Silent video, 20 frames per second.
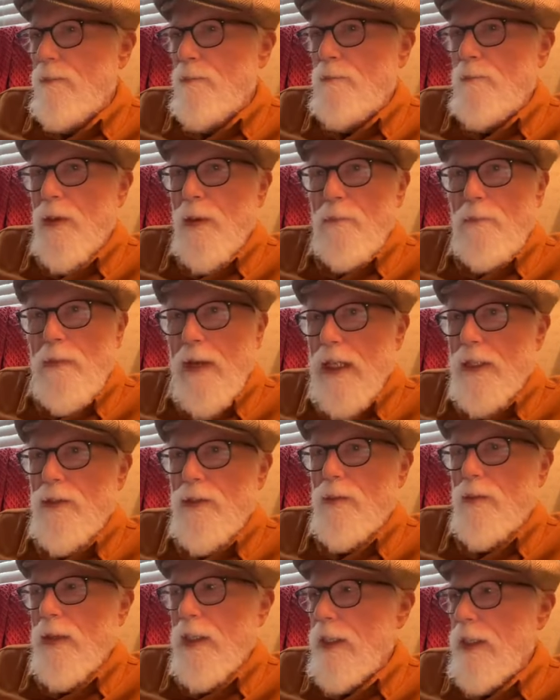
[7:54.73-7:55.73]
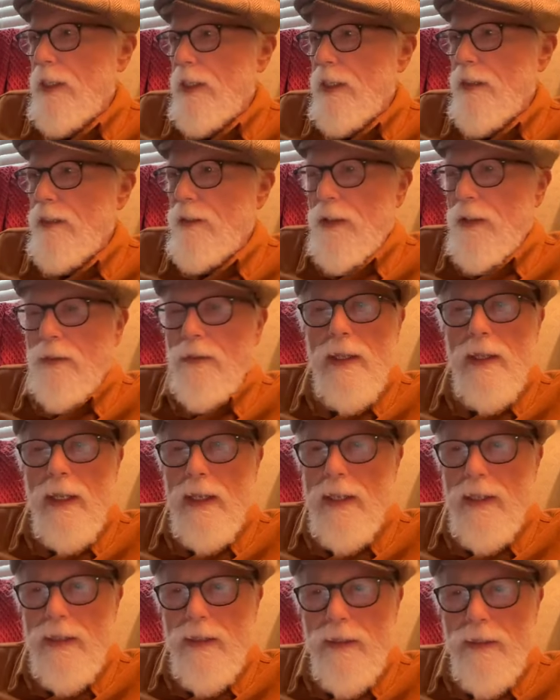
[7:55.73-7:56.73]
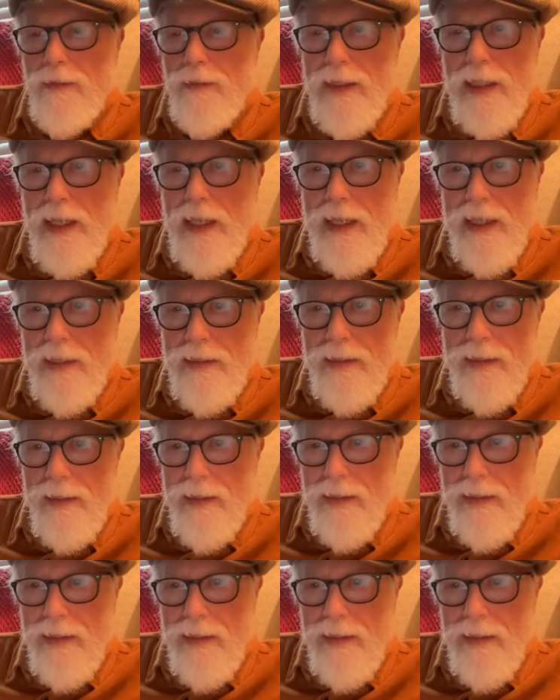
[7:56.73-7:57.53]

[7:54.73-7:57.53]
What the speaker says: perpetually, eternally create